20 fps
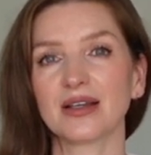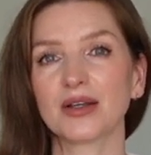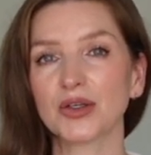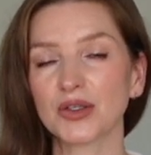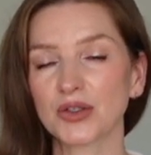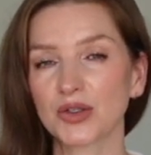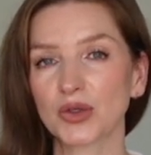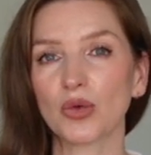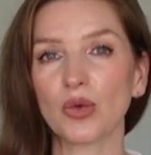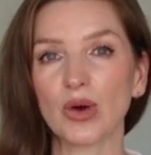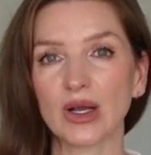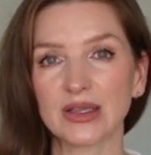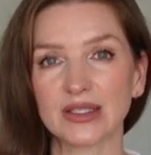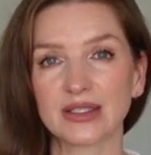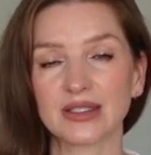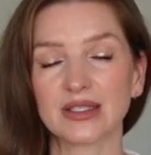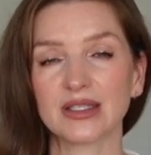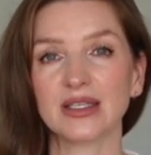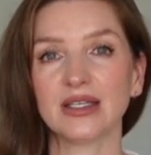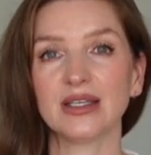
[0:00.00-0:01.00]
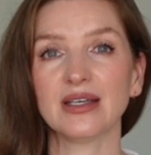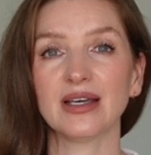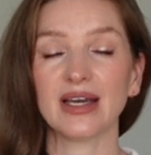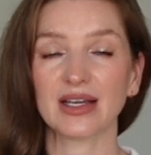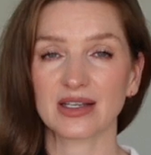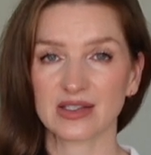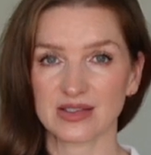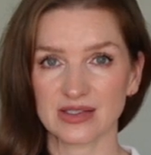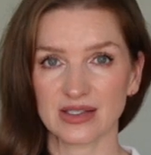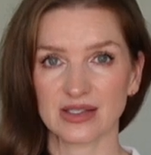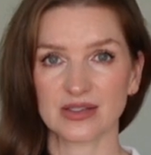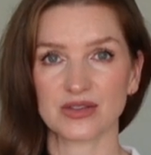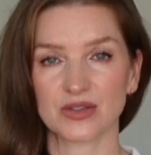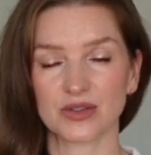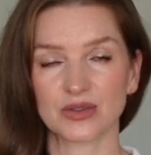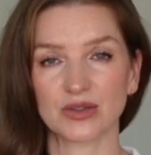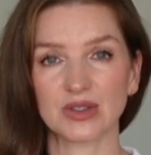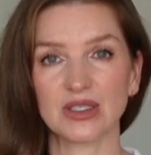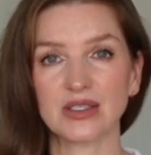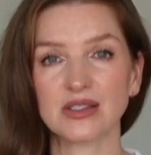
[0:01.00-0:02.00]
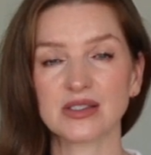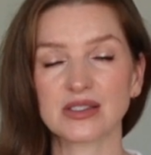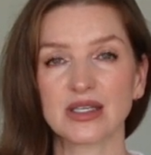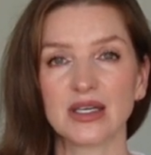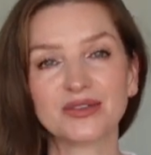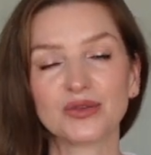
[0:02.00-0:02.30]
good quality accessories.